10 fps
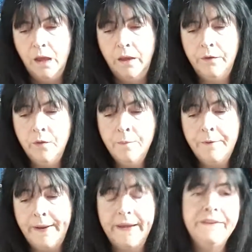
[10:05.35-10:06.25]

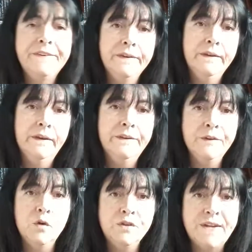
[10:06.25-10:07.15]
number 8 is a
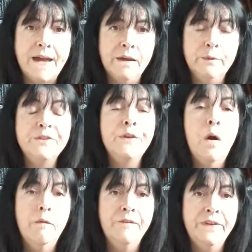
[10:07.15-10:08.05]
good diet, which is
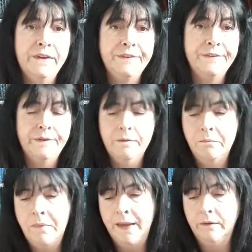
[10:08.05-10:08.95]
obvious.
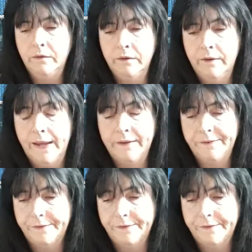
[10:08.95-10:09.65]
Man on an